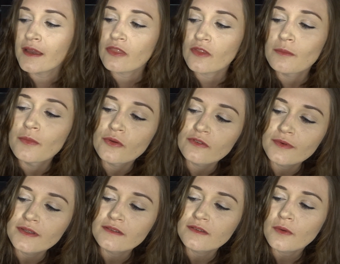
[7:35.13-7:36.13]
The
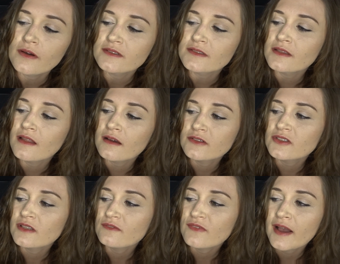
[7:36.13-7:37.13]
movement was
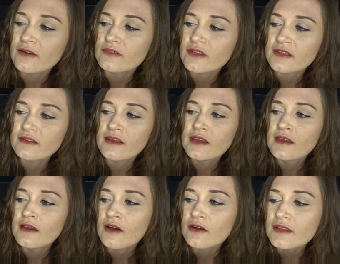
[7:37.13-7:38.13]
largely founded
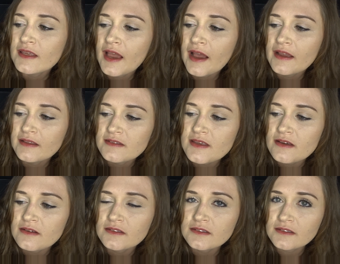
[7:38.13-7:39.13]
on the
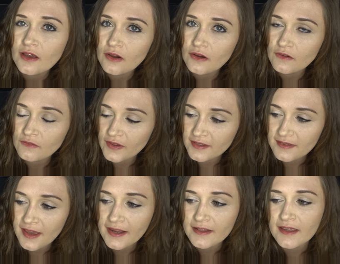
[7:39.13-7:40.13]
ideals of
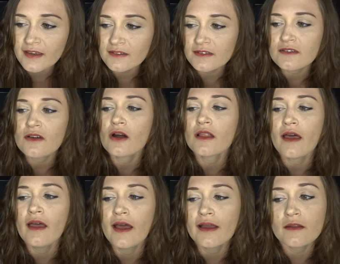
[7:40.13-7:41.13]
Italian
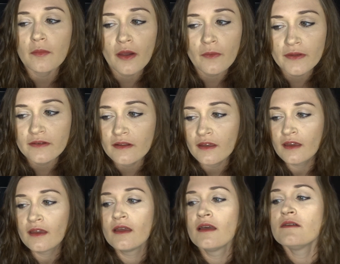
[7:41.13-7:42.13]
scholar and poet
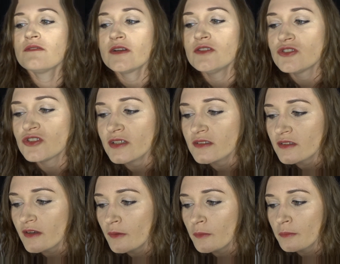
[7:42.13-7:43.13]

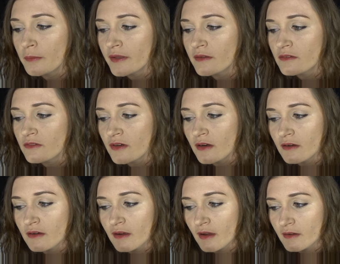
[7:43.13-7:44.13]
Francesco
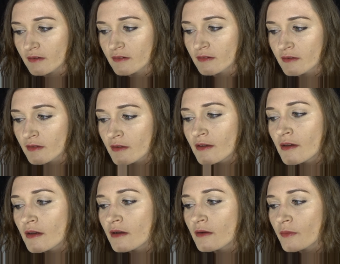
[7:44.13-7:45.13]
Petrarca,
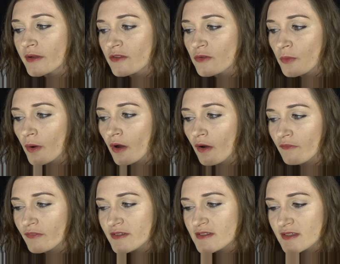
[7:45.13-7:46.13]
which were
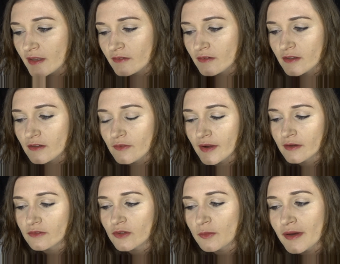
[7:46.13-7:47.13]
often centred
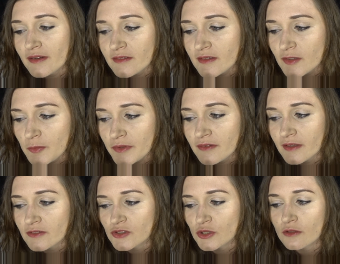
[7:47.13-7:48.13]
around humanity's
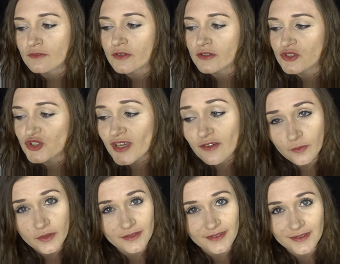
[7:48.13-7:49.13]
potential for
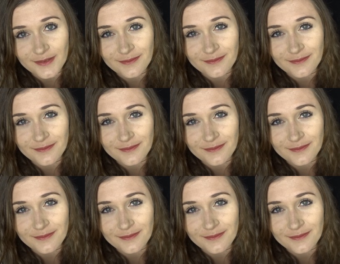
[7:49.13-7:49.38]
achievement.